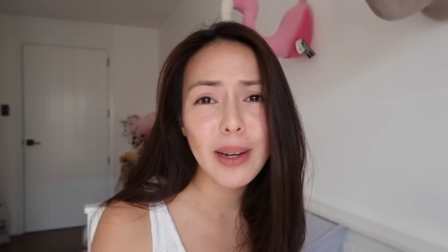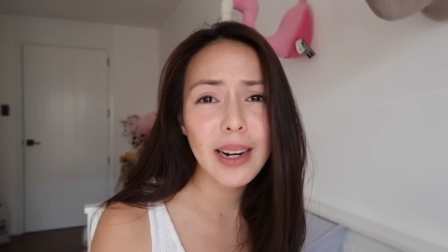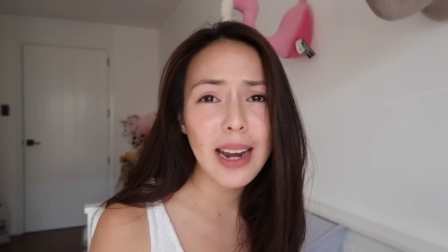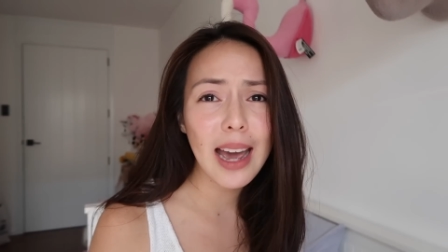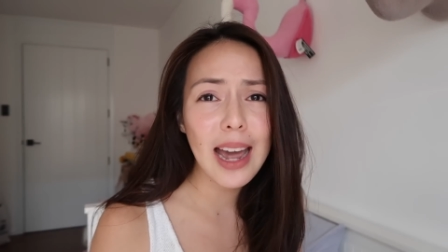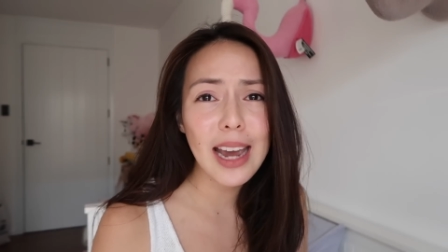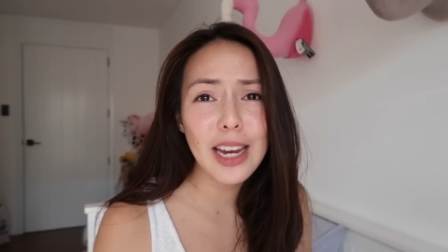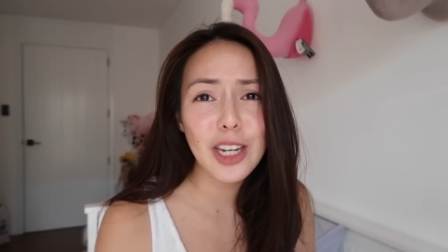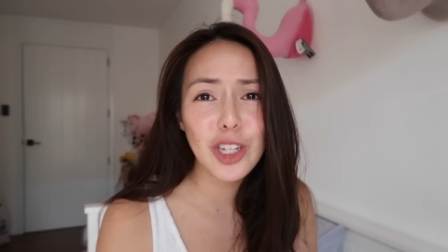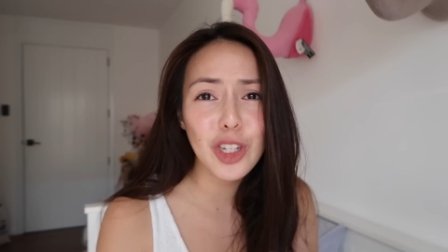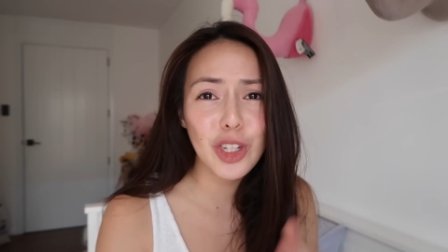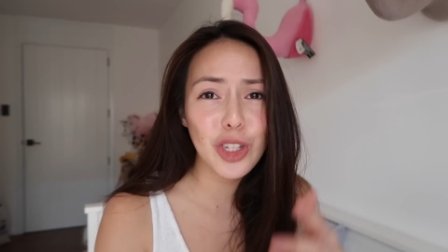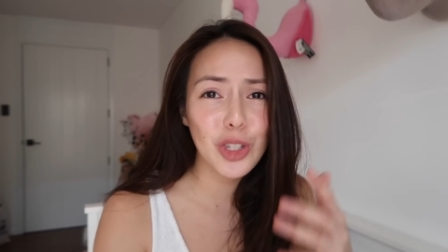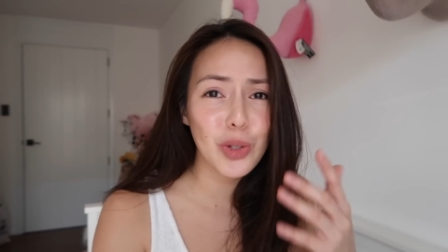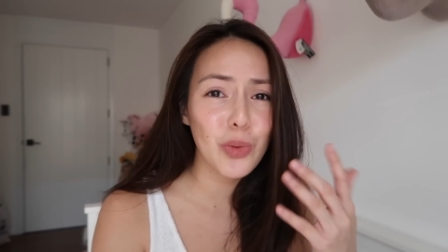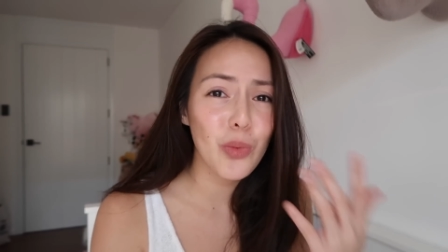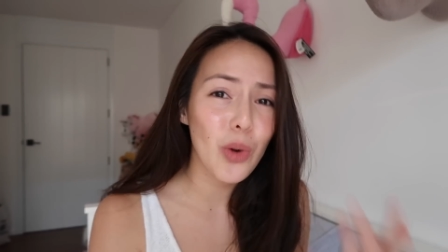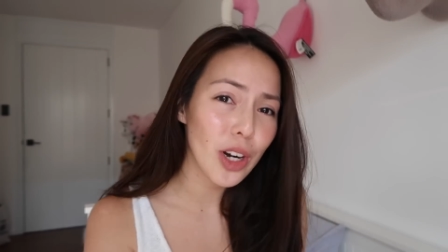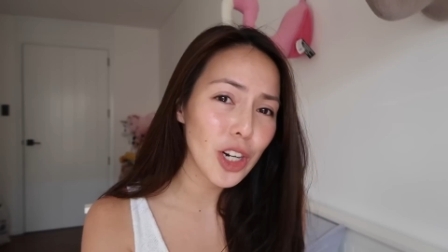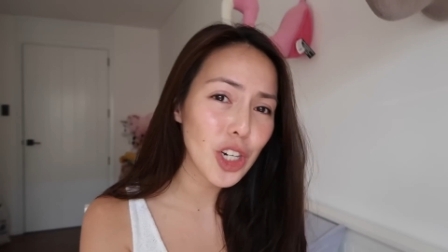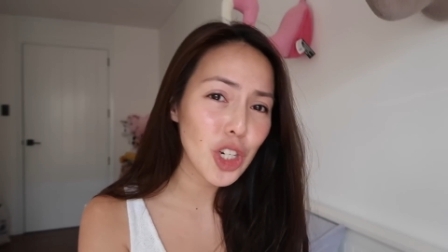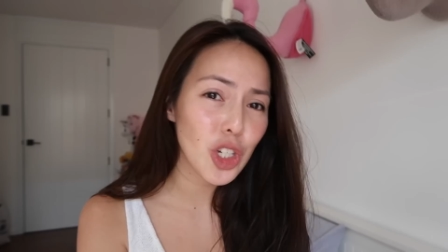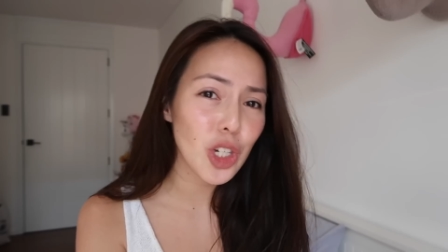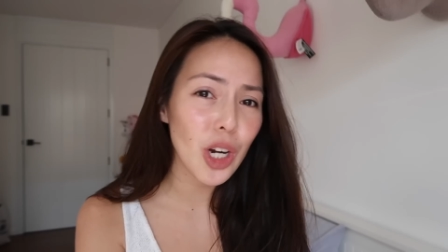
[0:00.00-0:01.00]
but I just
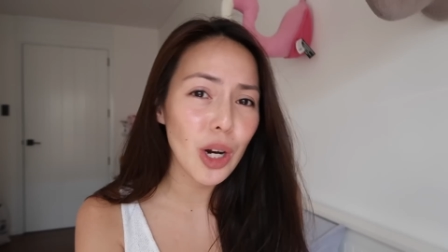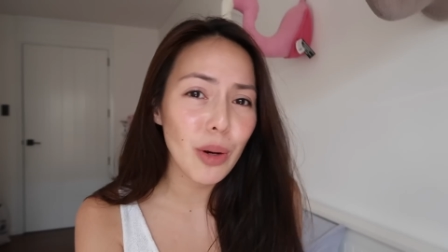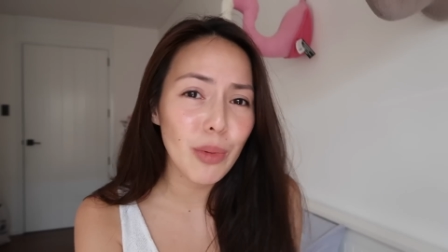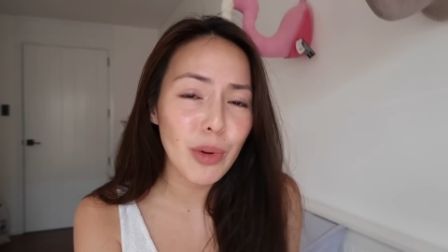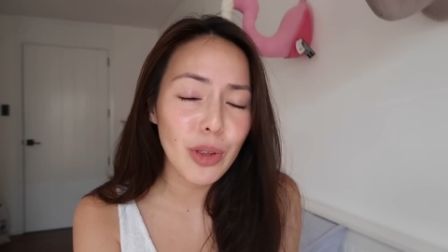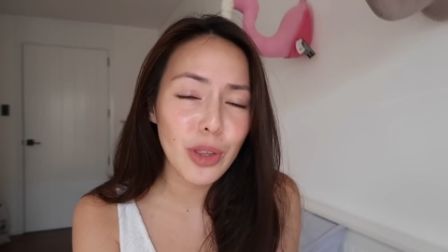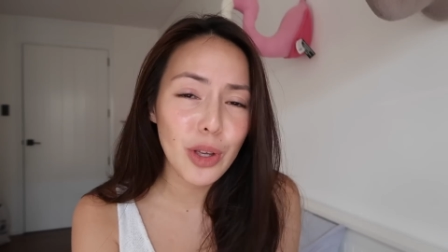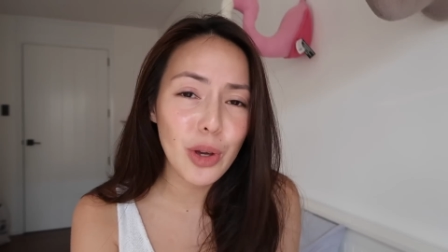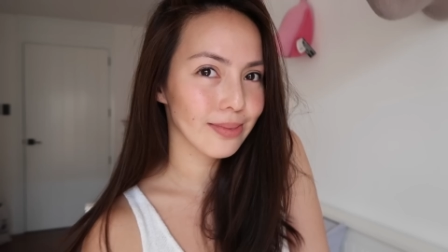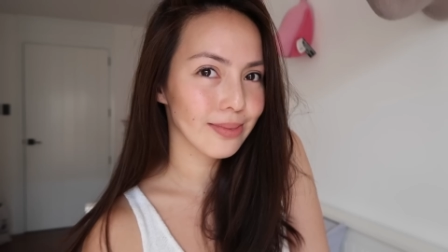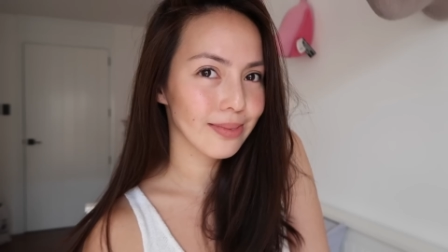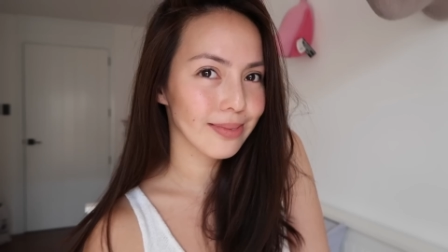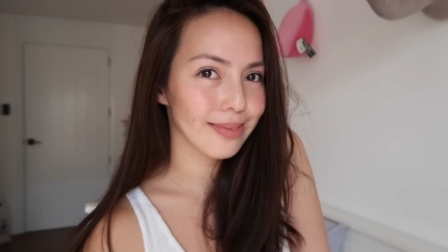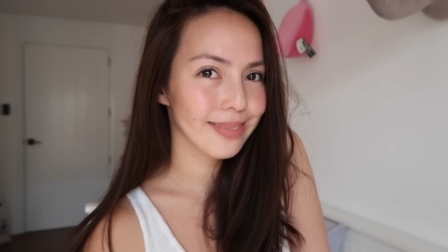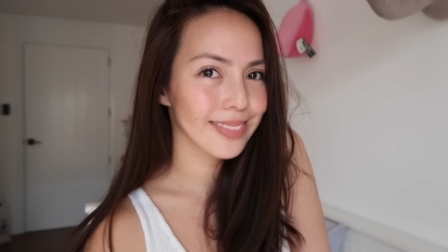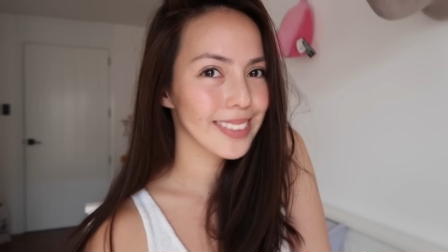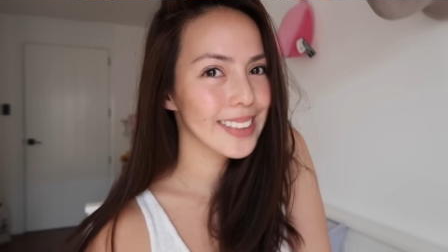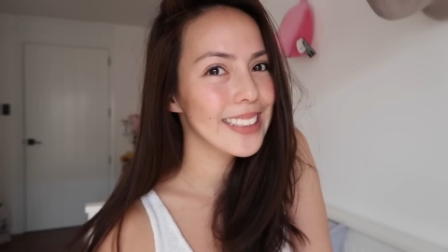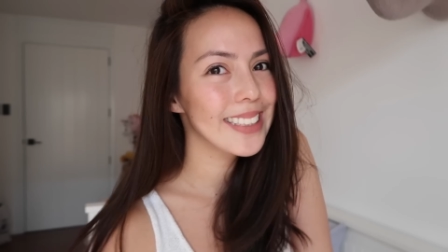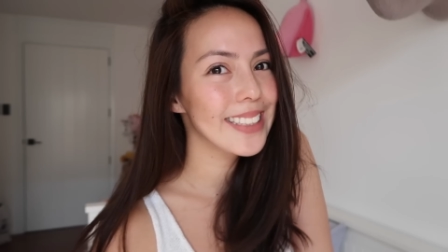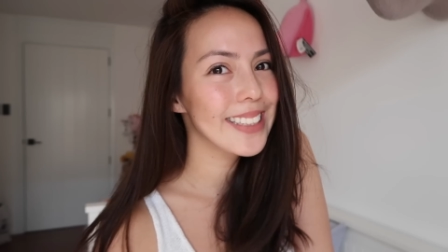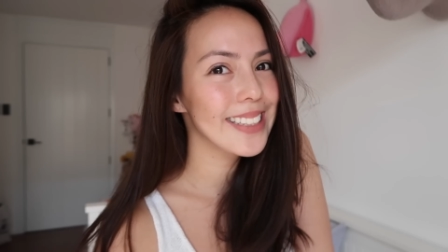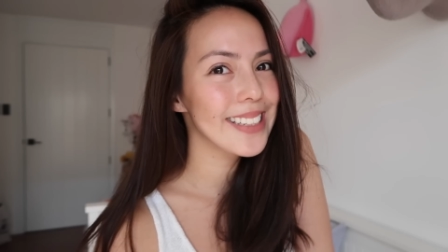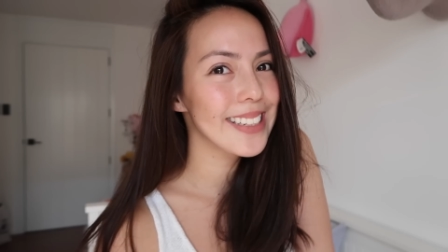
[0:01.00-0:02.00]
want to share with you what I
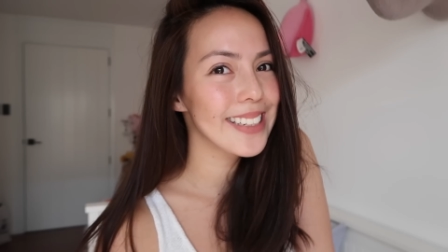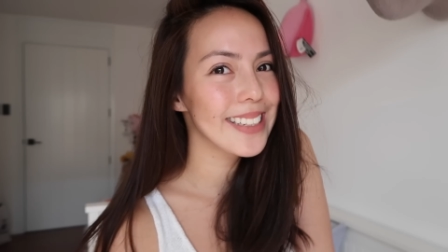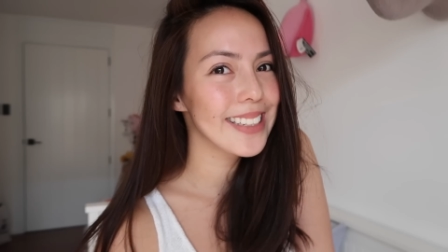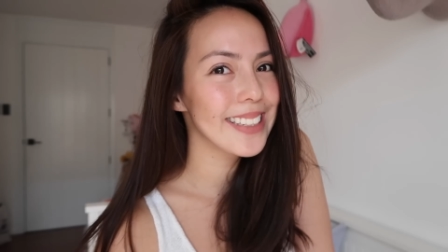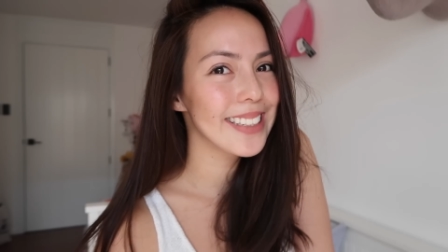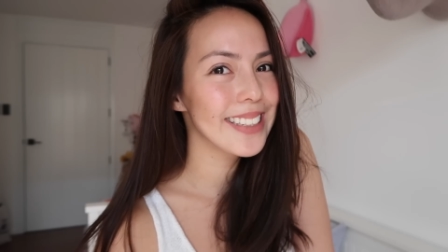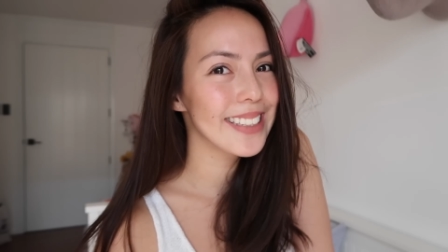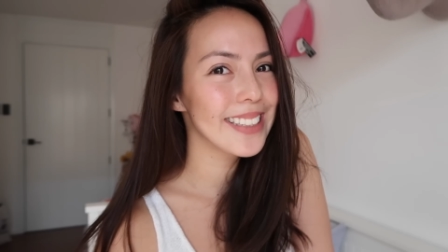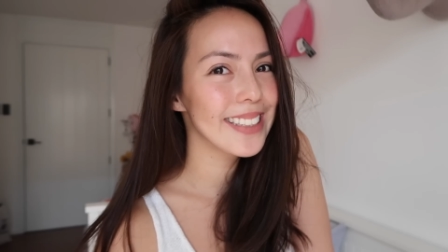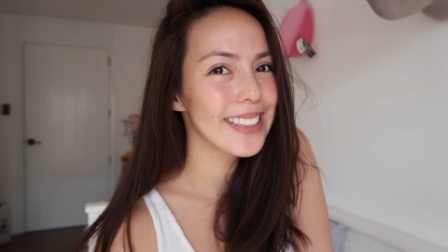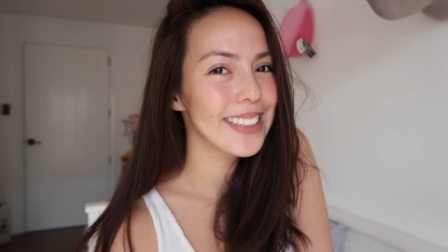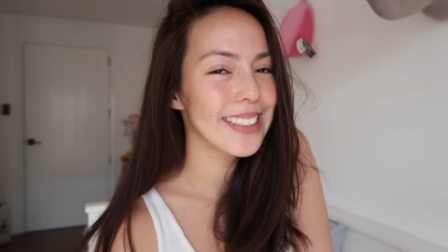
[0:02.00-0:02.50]
do every day